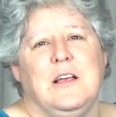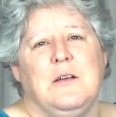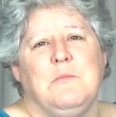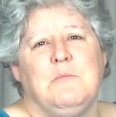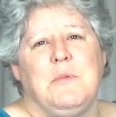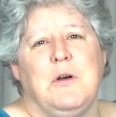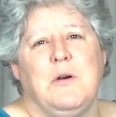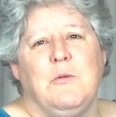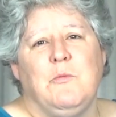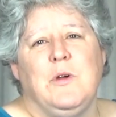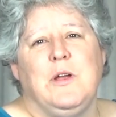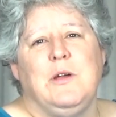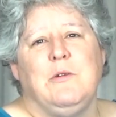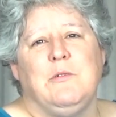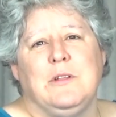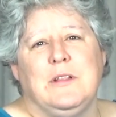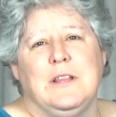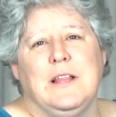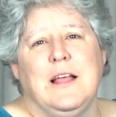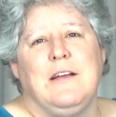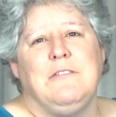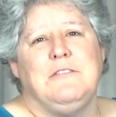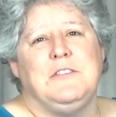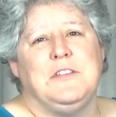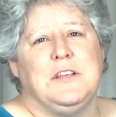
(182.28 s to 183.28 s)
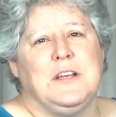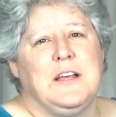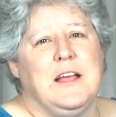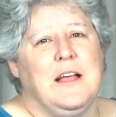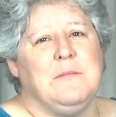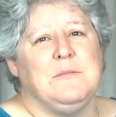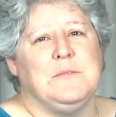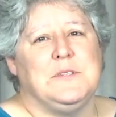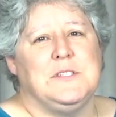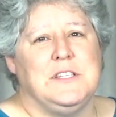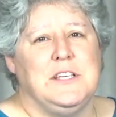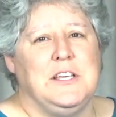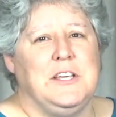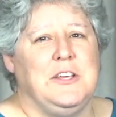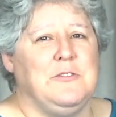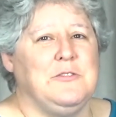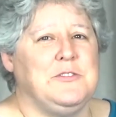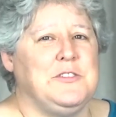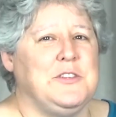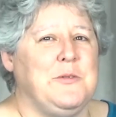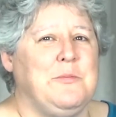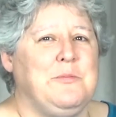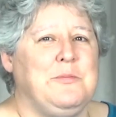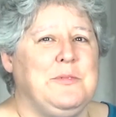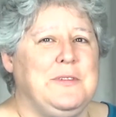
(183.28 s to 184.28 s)
But we would love to come see you.
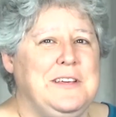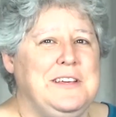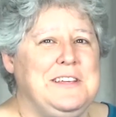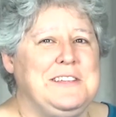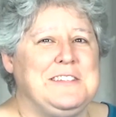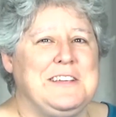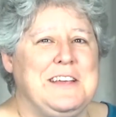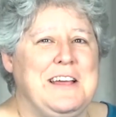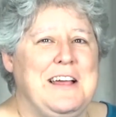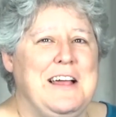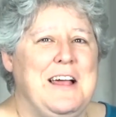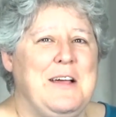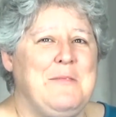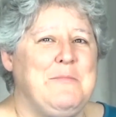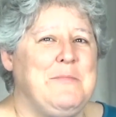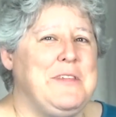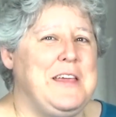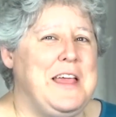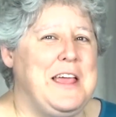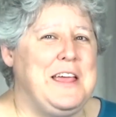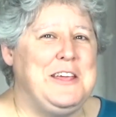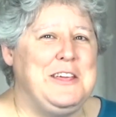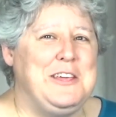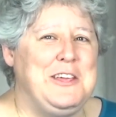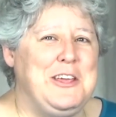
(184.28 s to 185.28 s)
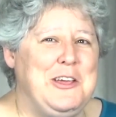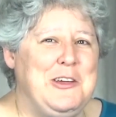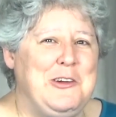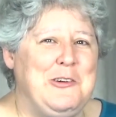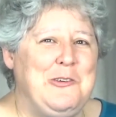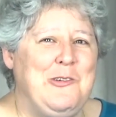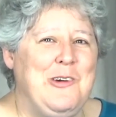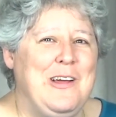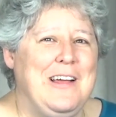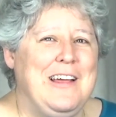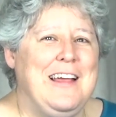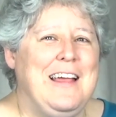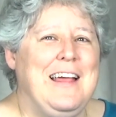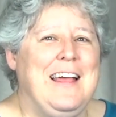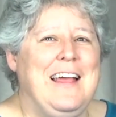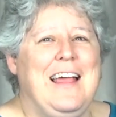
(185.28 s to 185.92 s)
So please come. Thank you.